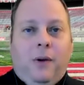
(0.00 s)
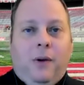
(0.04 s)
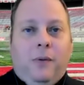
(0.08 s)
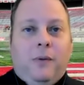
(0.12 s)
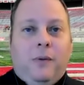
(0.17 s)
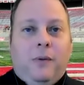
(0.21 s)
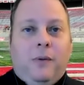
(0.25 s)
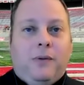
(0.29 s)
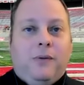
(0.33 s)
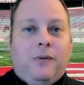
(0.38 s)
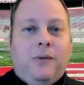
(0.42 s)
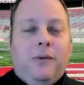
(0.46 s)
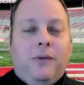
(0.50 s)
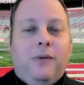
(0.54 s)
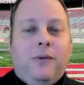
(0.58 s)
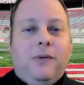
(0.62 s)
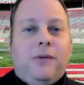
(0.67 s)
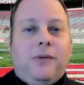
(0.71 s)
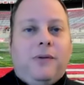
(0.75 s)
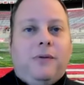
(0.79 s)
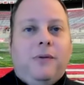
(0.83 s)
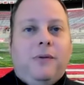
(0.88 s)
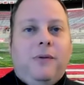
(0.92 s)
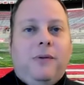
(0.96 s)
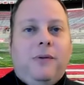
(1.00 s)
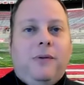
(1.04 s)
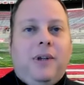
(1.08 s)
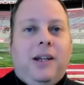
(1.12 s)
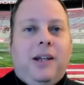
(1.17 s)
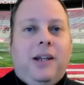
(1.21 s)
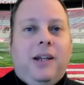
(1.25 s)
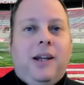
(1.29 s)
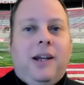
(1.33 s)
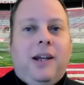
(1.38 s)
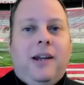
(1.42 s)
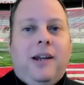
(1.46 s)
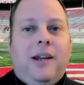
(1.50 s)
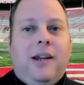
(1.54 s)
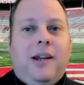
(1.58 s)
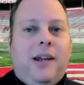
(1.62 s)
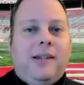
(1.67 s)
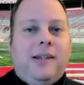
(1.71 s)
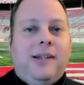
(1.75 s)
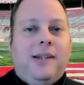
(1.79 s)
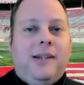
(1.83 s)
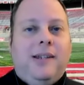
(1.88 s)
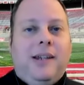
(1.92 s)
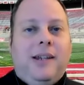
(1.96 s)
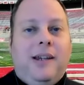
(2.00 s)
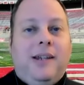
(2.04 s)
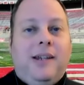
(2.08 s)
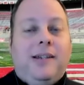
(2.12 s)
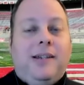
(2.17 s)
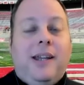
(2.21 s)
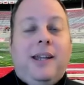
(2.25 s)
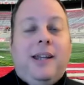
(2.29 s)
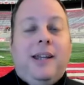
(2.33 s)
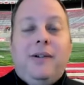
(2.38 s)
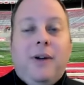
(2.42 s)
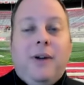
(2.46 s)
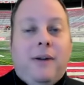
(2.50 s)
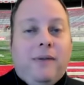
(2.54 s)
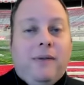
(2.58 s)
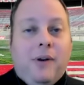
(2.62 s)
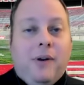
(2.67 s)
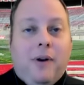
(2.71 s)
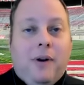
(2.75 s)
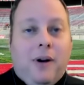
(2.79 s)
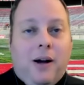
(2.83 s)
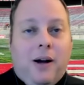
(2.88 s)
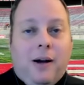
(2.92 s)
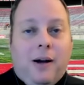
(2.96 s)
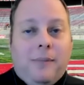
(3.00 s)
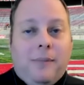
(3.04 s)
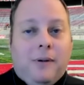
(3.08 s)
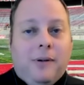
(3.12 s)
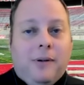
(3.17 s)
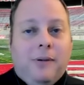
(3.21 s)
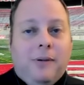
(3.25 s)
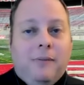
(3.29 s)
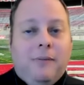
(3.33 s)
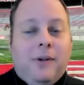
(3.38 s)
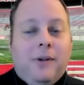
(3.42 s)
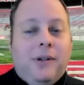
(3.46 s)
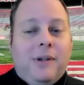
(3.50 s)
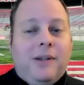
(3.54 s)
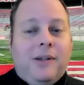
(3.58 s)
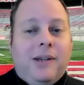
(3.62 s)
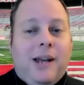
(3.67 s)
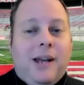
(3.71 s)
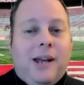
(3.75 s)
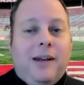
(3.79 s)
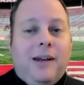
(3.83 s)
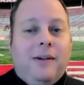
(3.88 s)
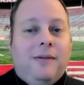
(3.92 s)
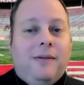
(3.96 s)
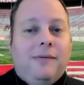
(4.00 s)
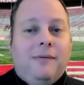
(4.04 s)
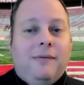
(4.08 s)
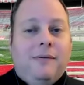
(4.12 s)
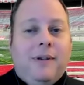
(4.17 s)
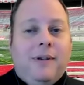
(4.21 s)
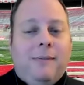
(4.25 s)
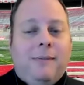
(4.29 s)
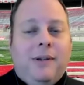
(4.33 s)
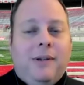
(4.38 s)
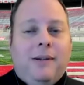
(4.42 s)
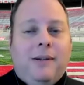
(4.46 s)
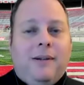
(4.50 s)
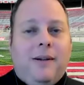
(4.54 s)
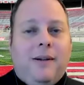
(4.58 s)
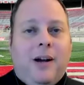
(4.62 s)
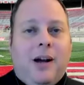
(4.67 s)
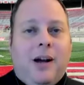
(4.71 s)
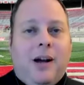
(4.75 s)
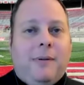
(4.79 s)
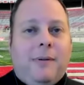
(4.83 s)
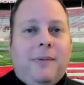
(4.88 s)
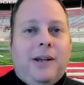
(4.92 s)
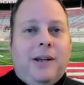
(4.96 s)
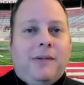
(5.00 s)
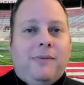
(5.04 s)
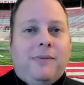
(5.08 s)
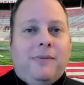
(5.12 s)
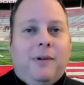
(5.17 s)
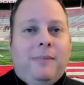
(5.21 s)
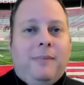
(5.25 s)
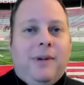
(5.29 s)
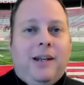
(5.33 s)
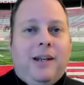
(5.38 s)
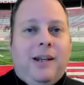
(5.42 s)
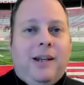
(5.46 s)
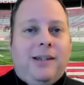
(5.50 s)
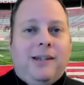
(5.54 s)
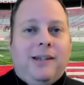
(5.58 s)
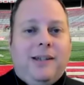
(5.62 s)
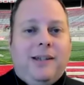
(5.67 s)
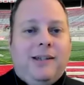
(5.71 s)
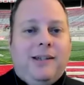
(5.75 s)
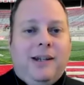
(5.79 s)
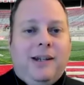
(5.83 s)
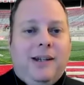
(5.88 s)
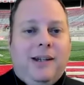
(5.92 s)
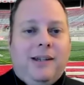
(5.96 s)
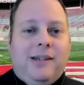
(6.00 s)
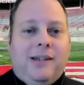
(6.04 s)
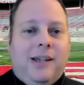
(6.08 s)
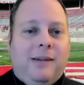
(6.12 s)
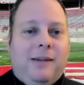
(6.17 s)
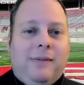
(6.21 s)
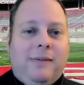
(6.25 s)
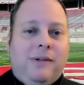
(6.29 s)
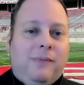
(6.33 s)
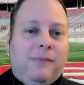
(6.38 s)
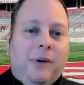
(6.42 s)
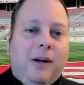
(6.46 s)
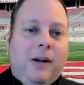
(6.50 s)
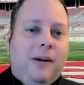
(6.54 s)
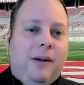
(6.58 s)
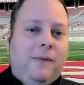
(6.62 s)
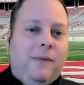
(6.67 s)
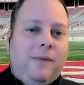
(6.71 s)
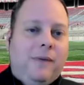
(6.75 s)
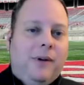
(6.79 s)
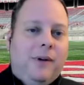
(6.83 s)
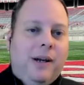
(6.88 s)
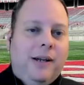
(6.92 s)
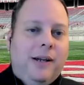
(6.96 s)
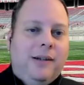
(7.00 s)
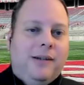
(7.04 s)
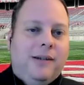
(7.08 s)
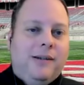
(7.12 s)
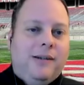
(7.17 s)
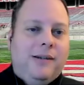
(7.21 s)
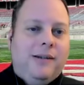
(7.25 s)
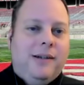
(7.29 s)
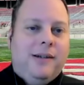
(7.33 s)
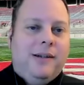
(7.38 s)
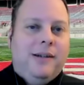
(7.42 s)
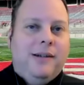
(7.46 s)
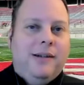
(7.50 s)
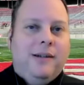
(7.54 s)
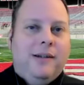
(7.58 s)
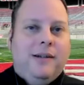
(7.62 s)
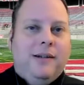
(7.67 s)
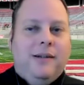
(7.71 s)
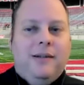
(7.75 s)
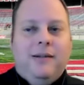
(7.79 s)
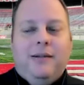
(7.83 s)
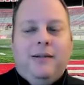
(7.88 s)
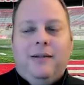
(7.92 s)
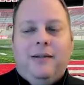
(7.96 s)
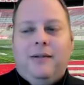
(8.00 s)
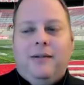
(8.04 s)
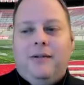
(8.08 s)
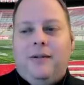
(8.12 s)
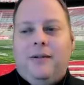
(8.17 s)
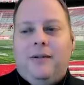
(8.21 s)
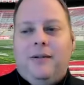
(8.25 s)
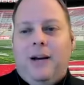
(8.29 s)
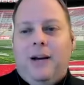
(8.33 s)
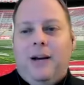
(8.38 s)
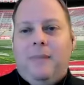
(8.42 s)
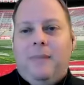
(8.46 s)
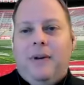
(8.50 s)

will cruise through the uh, SEC East. They do have to go to Auburn, which I don't. I mean, Auburn may as well be an SEC East team as well for as uh, up